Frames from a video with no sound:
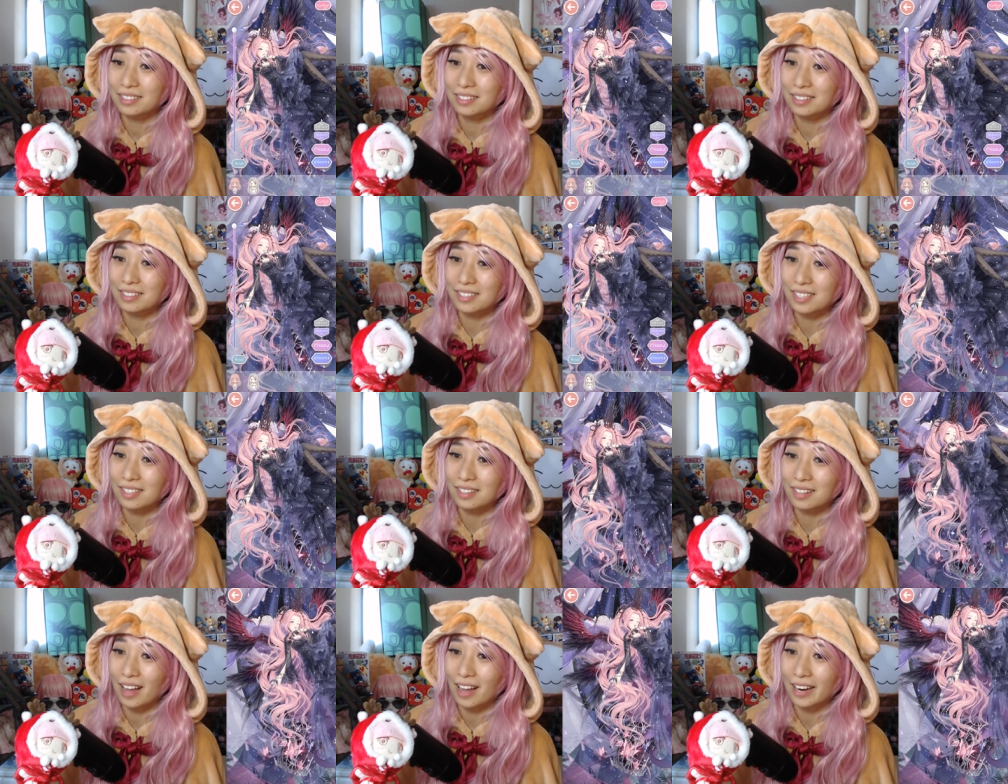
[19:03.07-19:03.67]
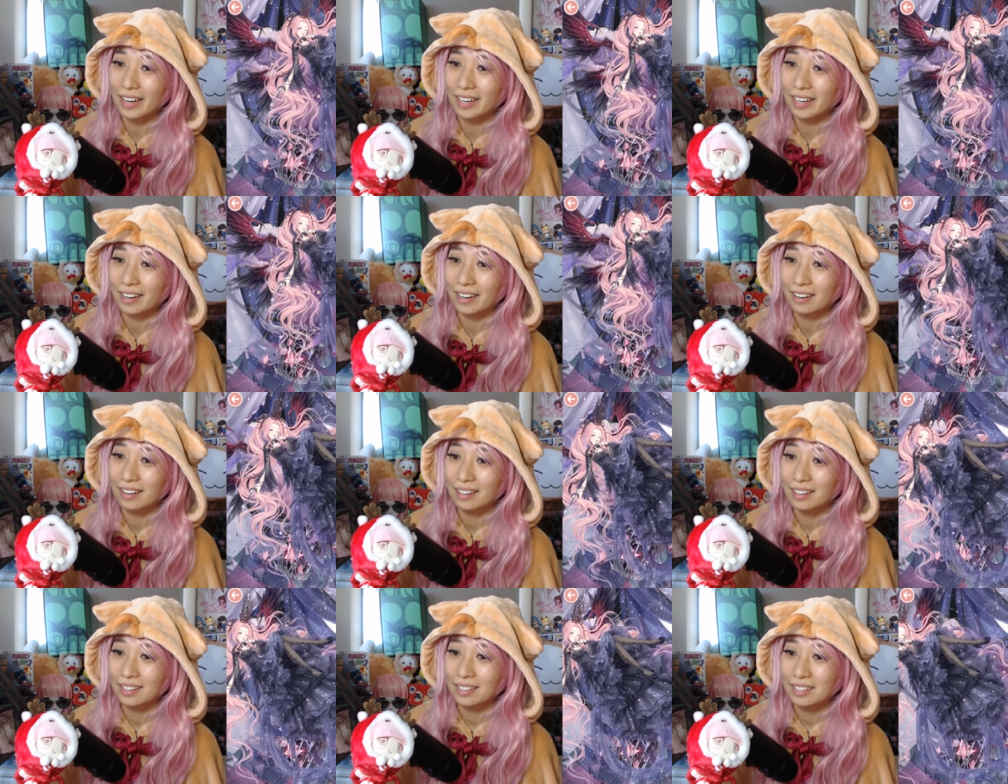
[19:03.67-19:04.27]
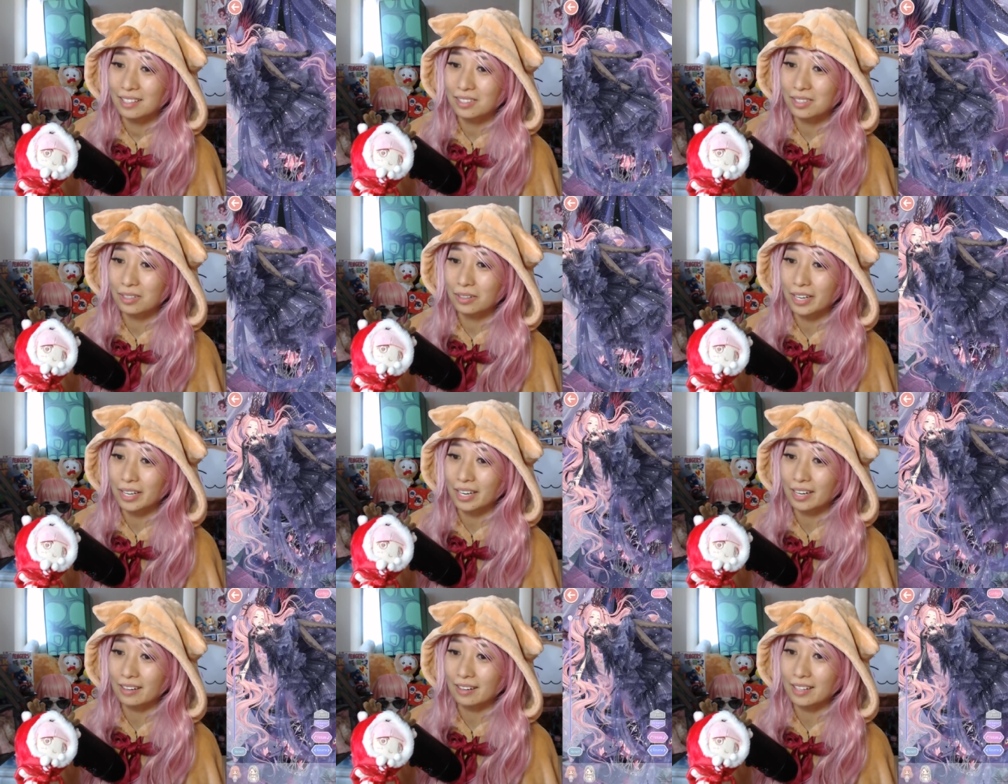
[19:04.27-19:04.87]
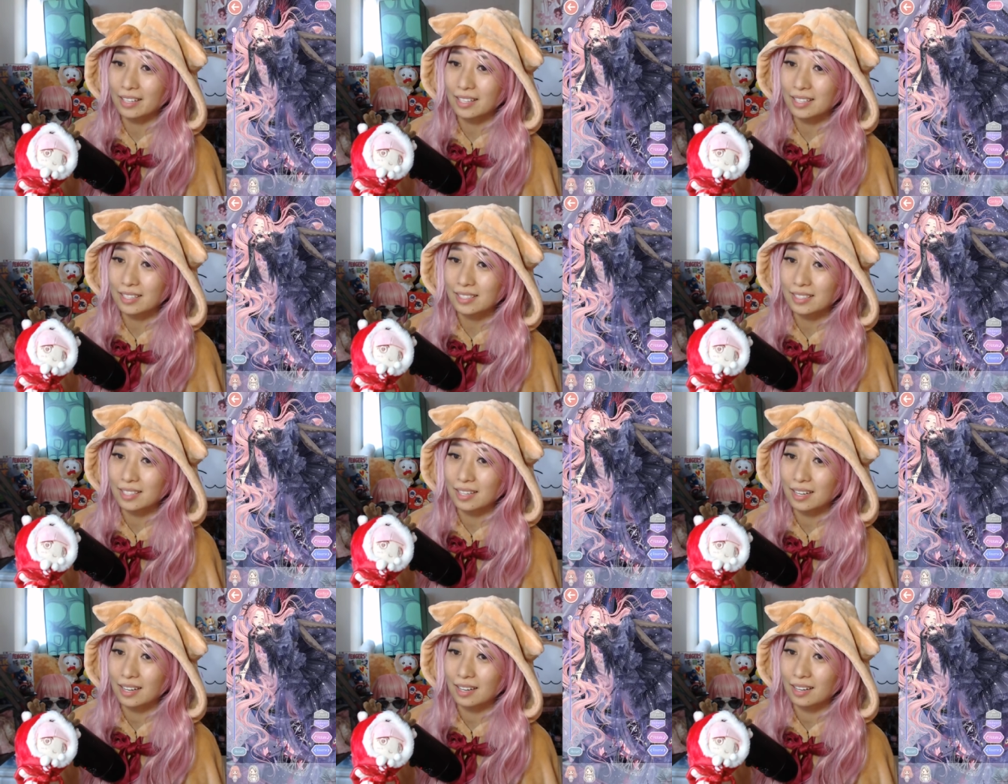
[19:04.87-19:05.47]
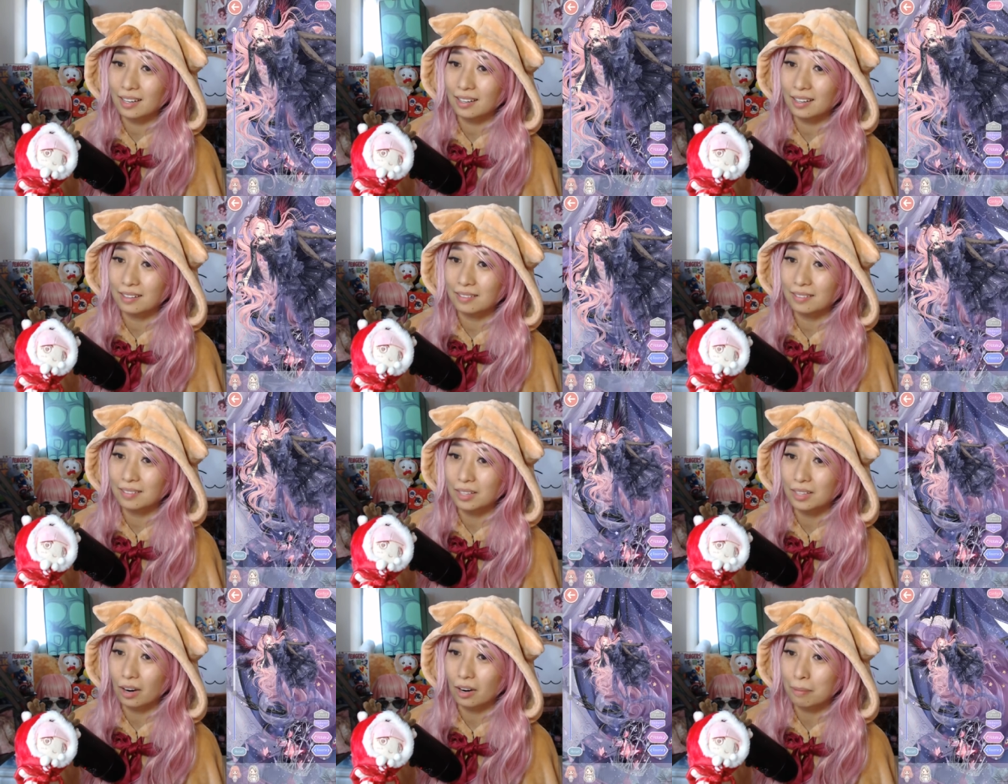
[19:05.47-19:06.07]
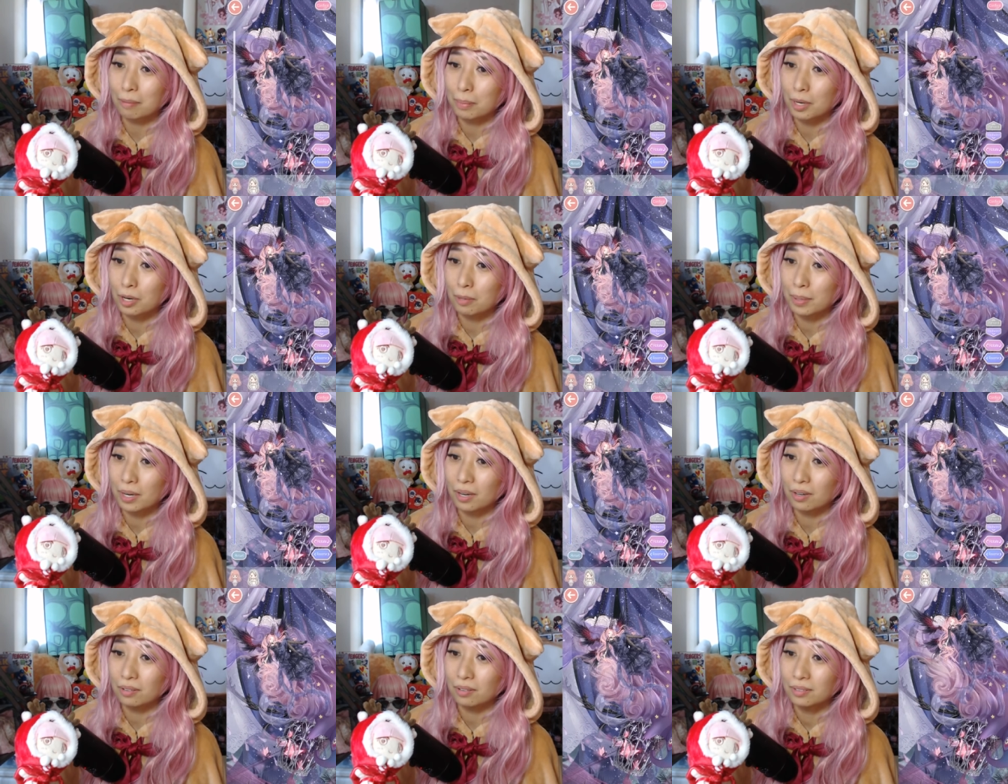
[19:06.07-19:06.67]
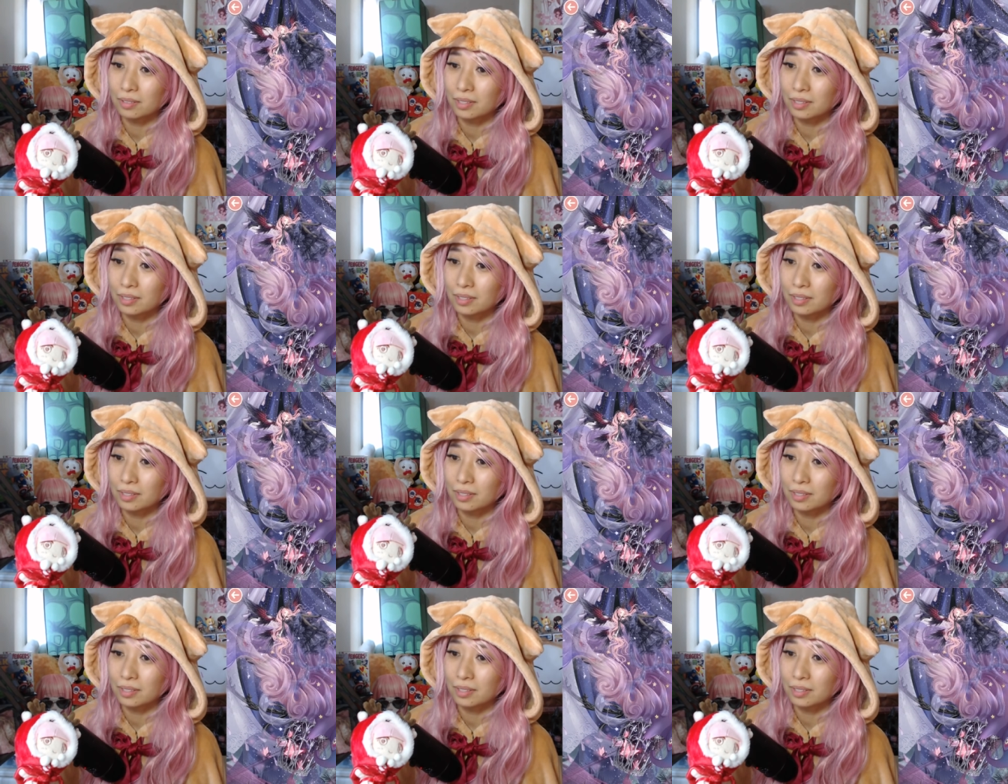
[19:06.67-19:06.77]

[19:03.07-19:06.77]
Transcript: There's a lot here. So here is the dark Bobo.